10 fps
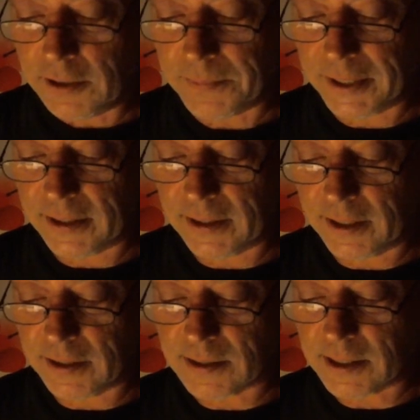But
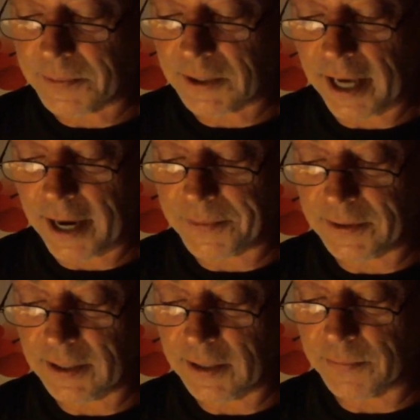then something
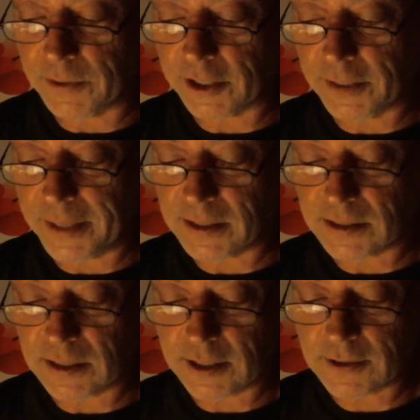happened that really
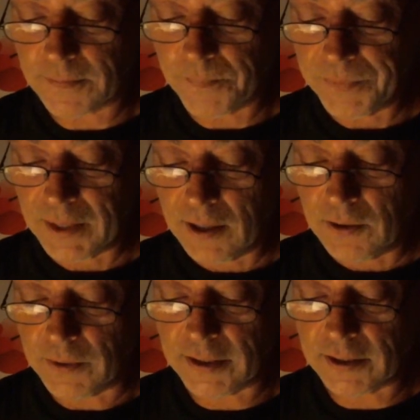amazed us.
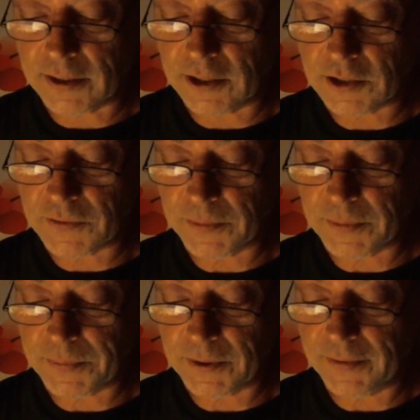One of the girls from
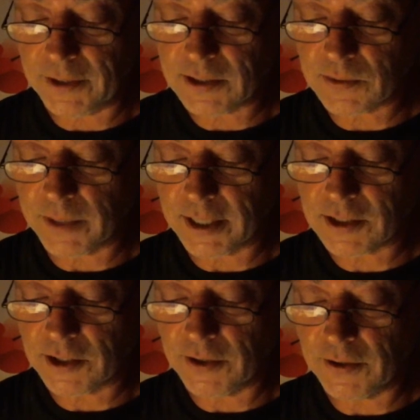the previous
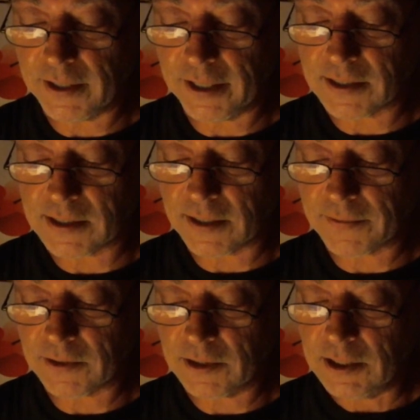rescue and
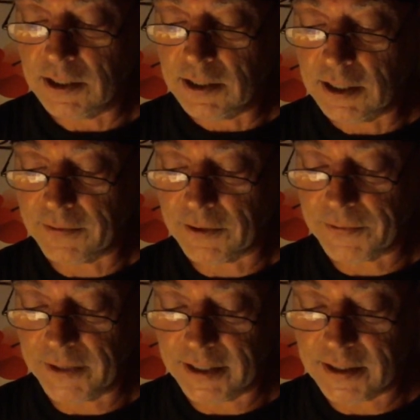several of her
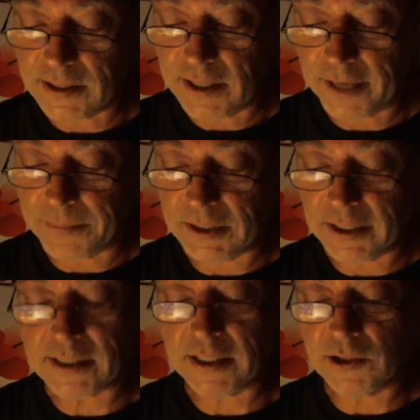friends had been
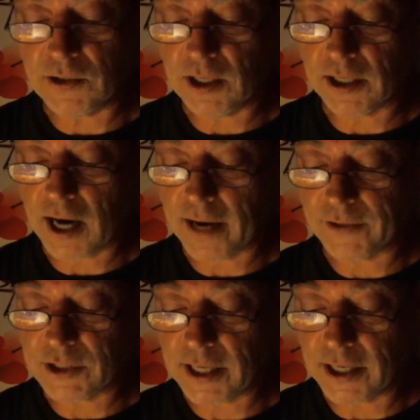listening to our
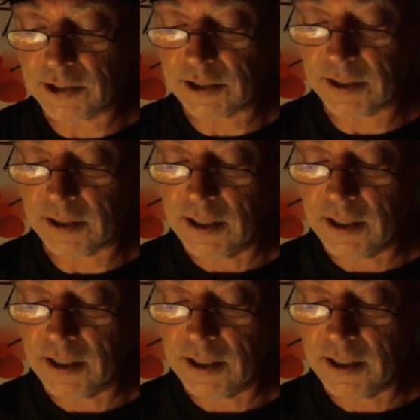conversation.